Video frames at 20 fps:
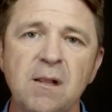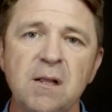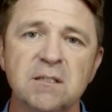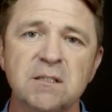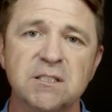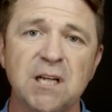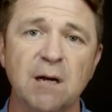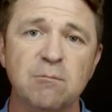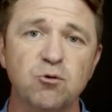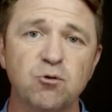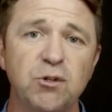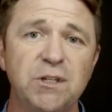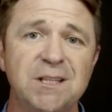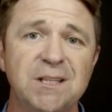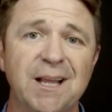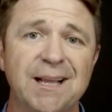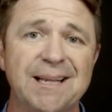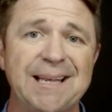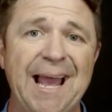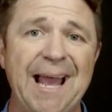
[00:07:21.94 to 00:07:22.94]
Stop treating it
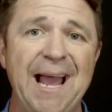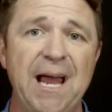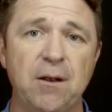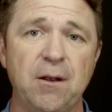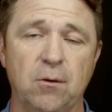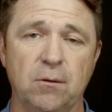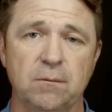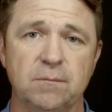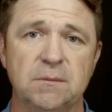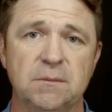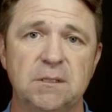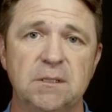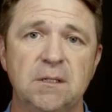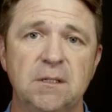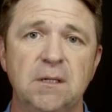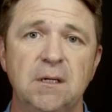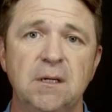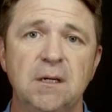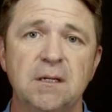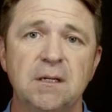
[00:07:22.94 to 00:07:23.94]
like an add on.
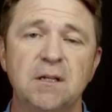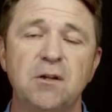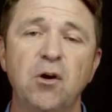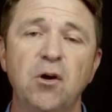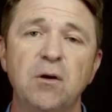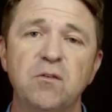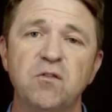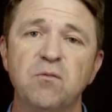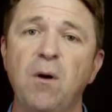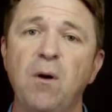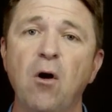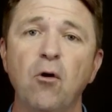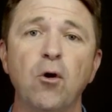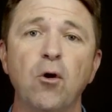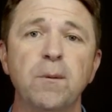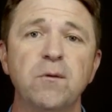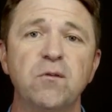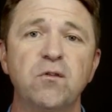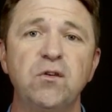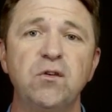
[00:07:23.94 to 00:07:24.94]
Small
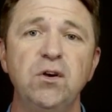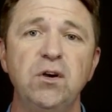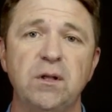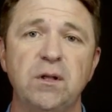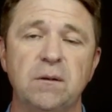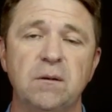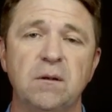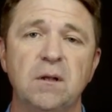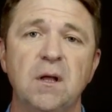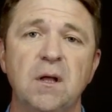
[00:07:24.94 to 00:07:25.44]
group is good.